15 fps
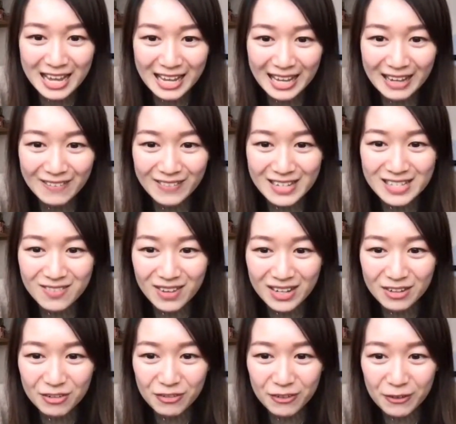it was
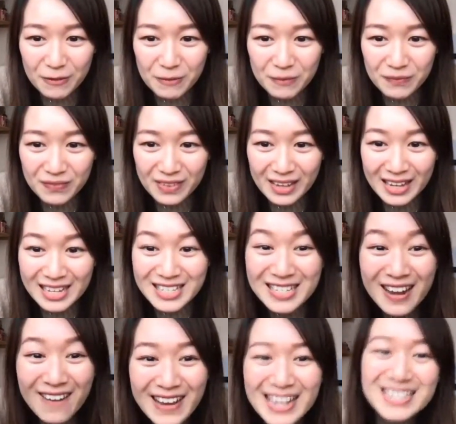wonderful. Snow
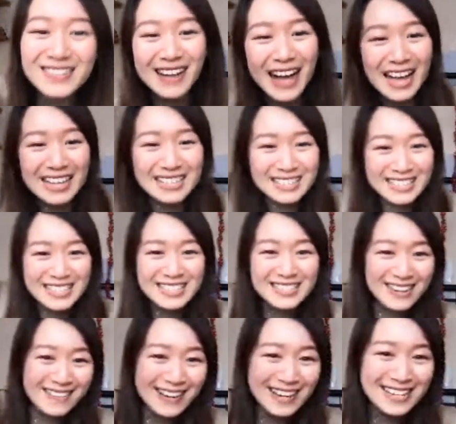angel! I did a snow
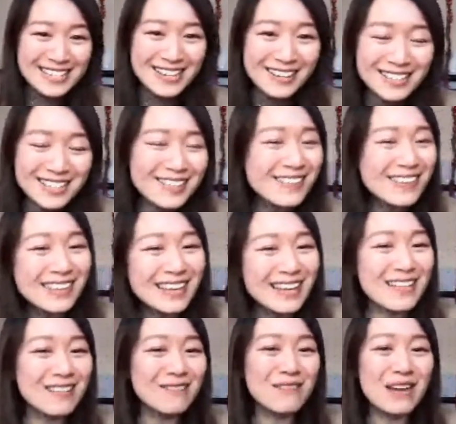angel too. And then my
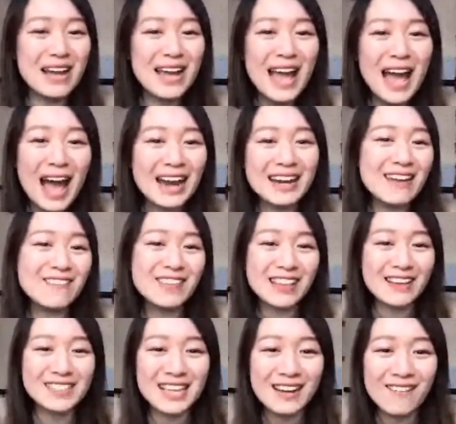hand, everything, it was like
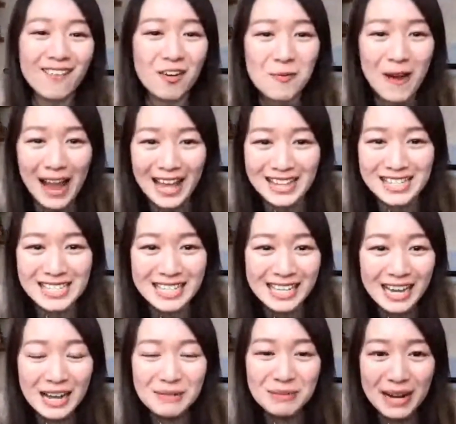all wet.
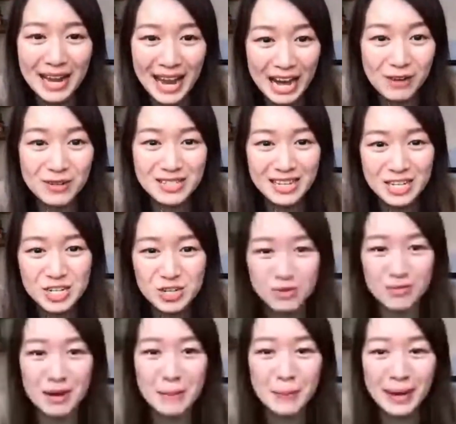My hair was like
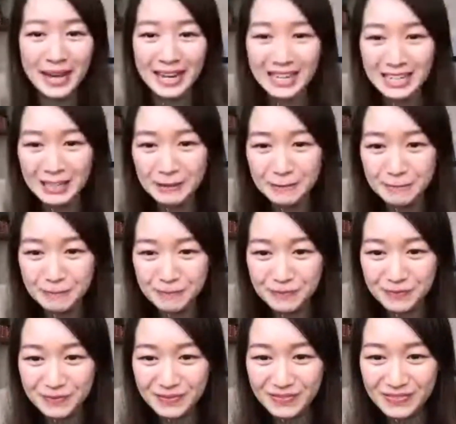dripping.
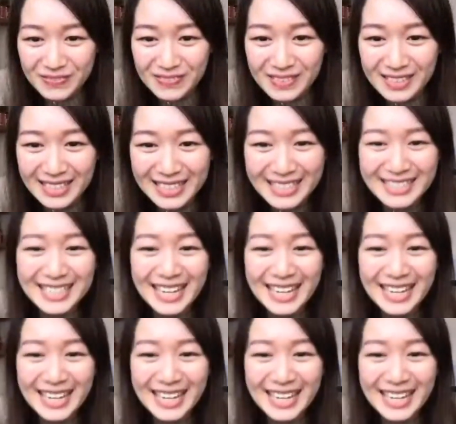Yay!